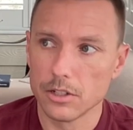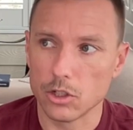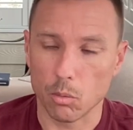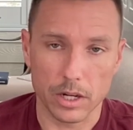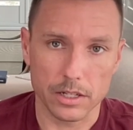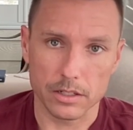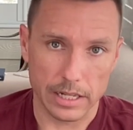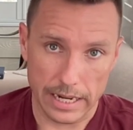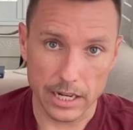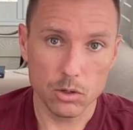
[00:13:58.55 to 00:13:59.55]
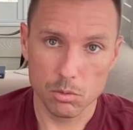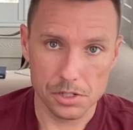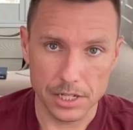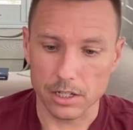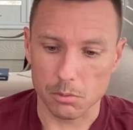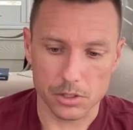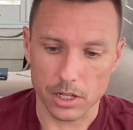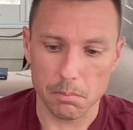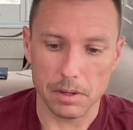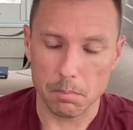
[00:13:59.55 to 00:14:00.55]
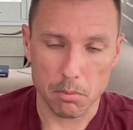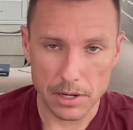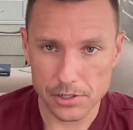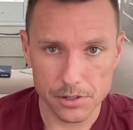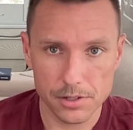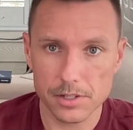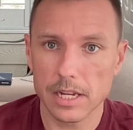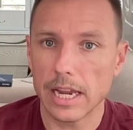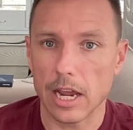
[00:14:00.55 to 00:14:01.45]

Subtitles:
to when the end was near was going to be pressers